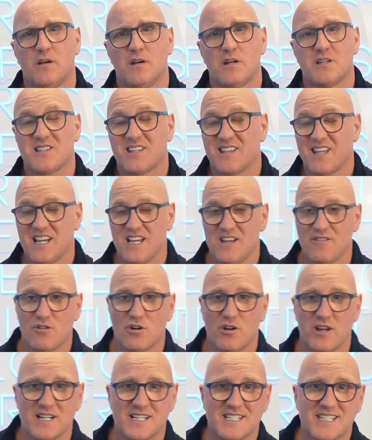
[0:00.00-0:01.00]
So there you've
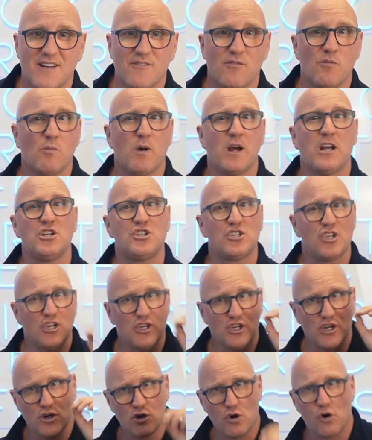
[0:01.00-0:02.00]
got it, 7 ways that
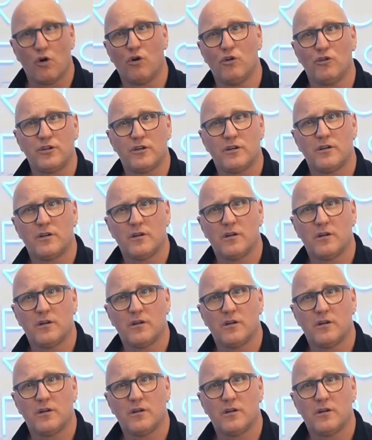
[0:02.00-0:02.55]
you could